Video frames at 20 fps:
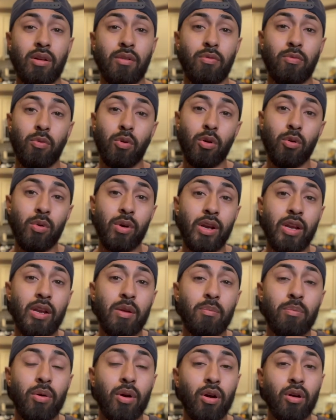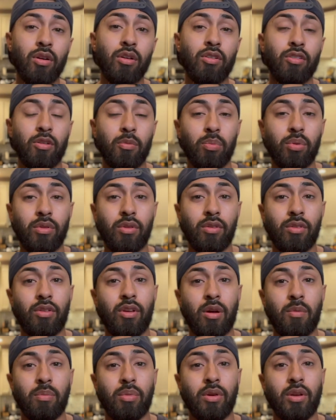if we're already in partnership with this
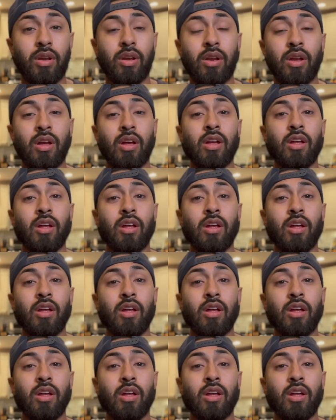company,